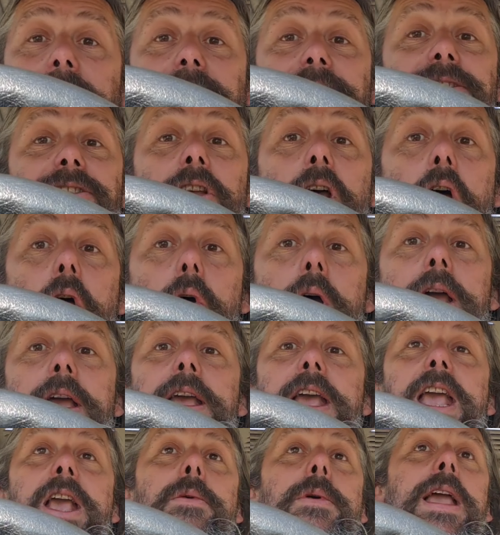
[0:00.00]
so
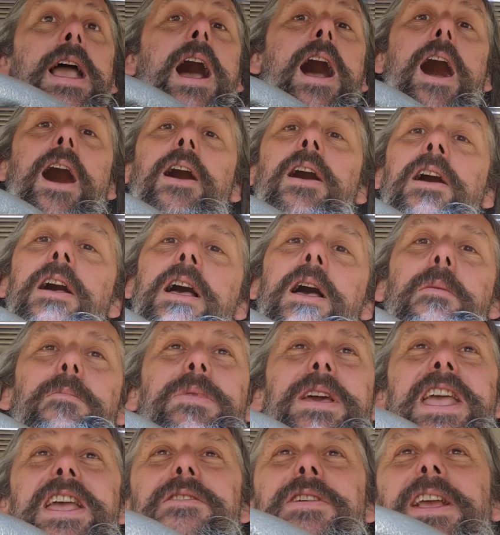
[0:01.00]
here we are,
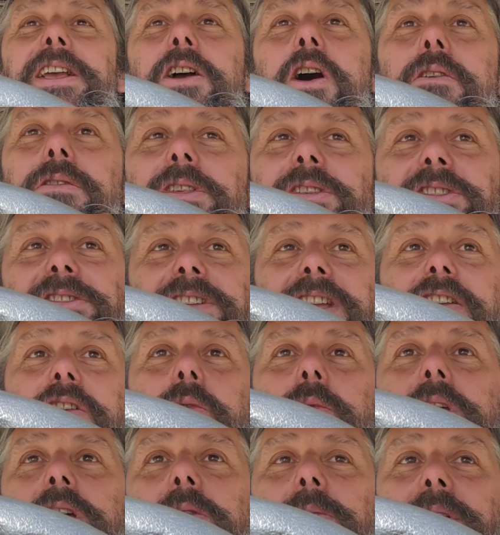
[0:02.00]
peering over the steering
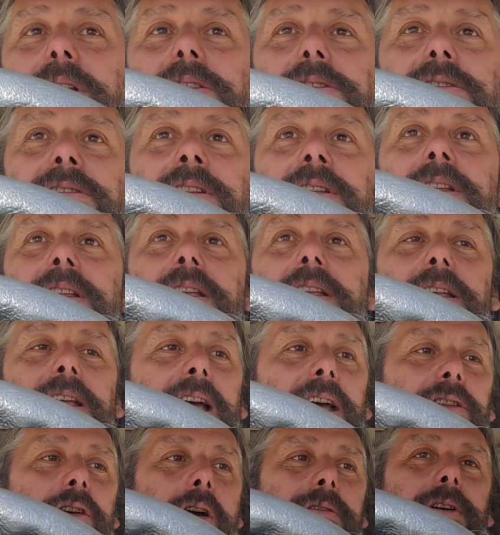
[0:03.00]
wheel because
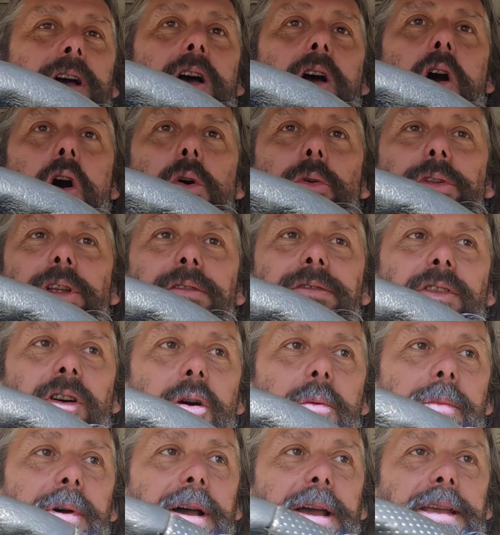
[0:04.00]
I don't have a holder for
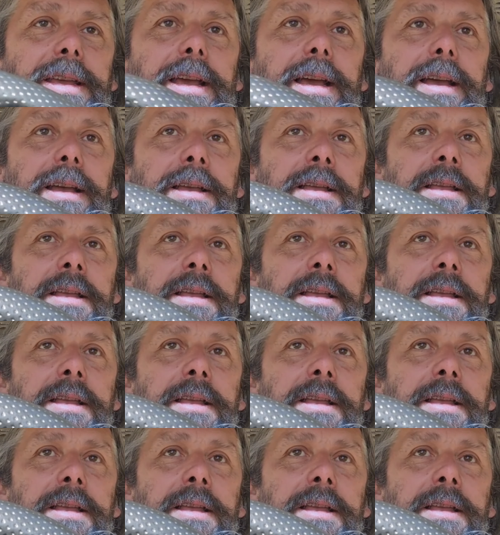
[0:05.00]
my